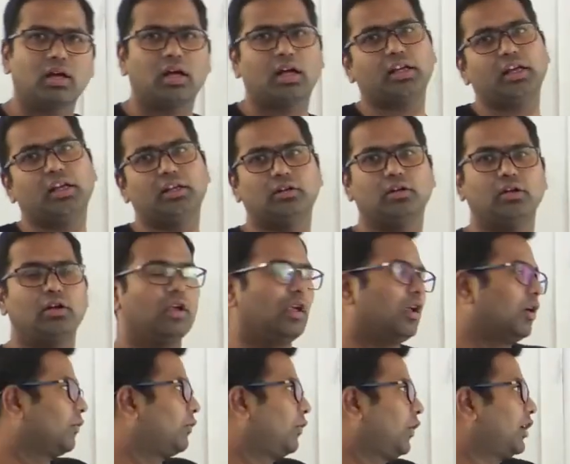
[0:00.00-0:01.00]
Again,
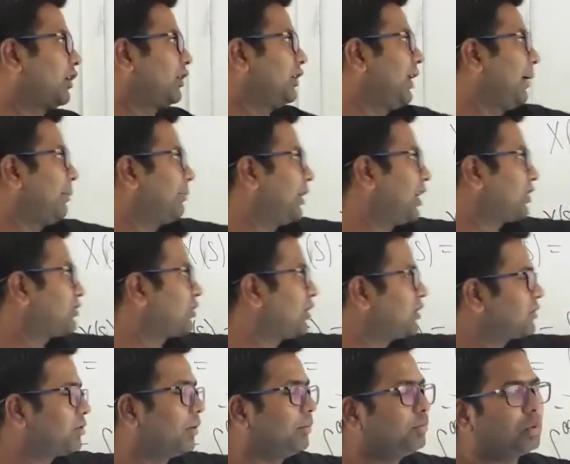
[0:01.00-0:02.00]
for Laplace
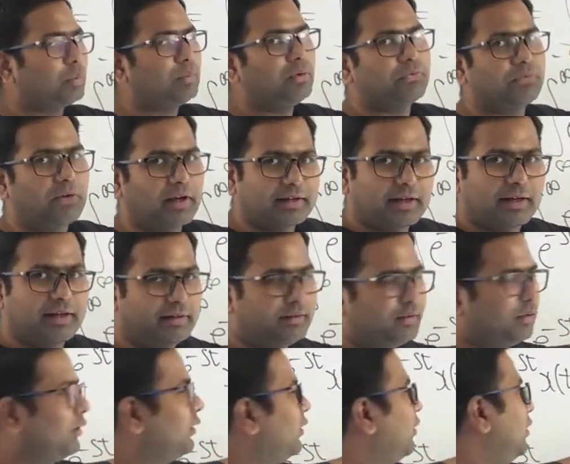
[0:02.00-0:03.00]
transform to be finite,
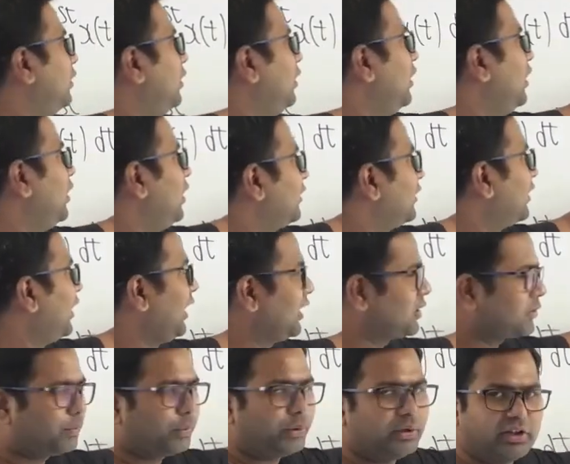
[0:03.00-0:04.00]
the
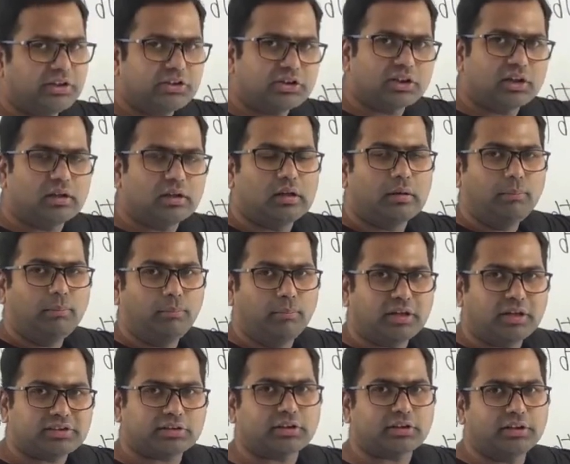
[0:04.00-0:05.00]
exponential
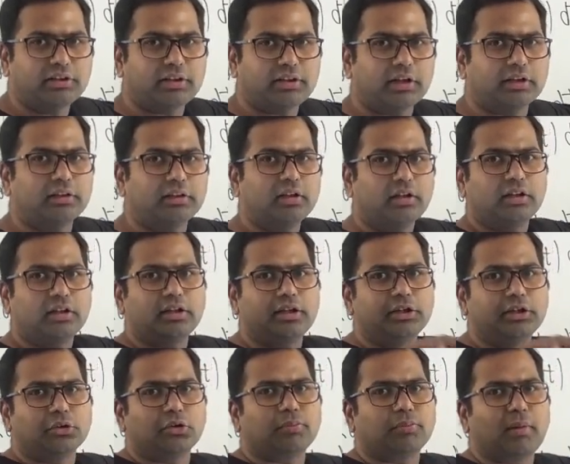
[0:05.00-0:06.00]
must contain
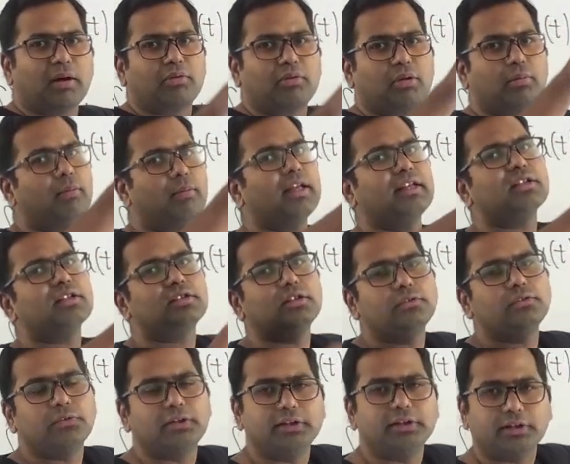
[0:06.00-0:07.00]
e to the power minus
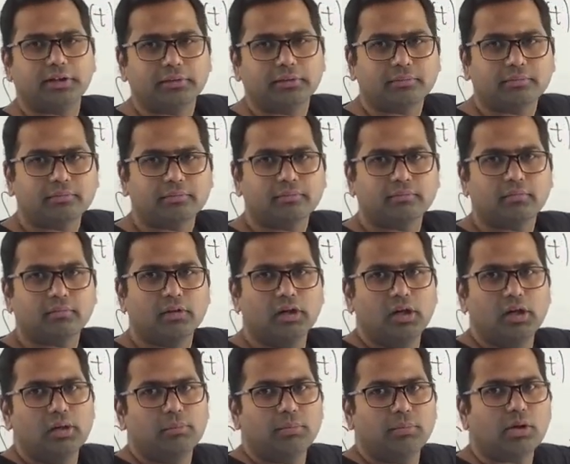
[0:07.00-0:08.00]
infinity,
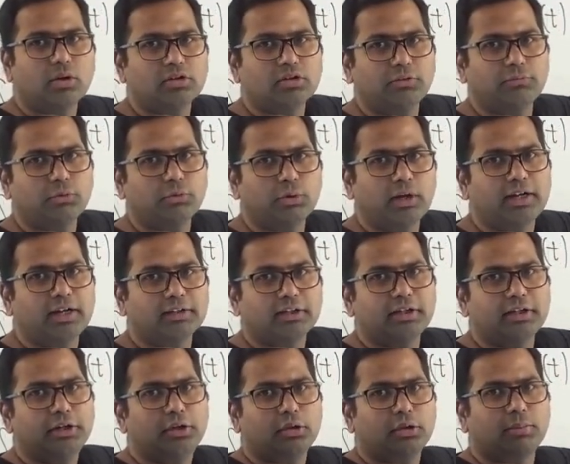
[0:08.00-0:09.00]
because if you
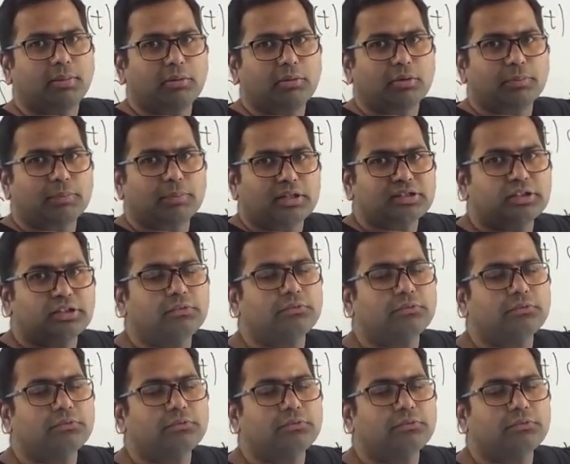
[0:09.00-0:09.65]
get e to the power plus